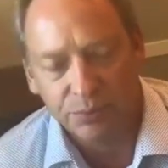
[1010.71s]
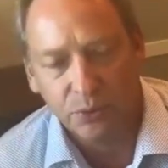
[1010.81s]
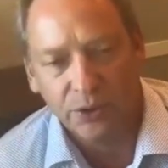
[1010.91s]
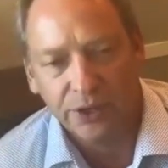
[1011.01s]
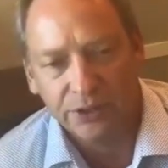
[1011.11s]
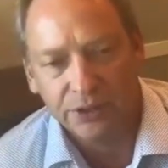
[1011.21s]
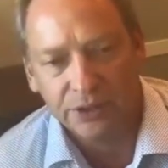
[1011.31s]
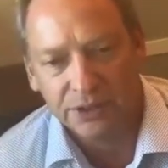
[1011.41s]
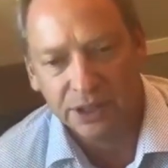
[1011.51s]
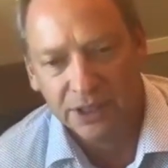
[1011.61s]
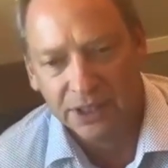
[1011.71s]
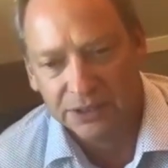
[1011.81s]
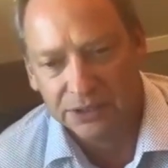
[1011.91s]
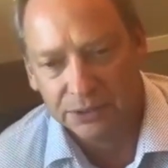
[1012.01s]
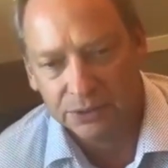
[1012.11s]
for the
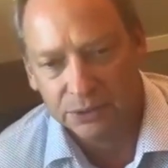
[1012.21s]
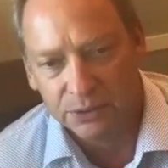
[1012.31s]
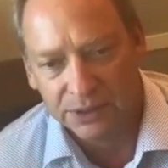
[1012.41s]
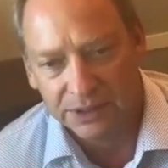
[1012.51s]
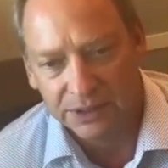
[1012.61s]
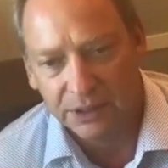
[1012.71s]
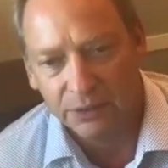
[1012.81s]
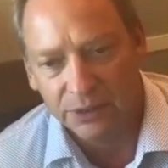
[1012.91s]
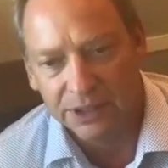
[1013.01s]
employer to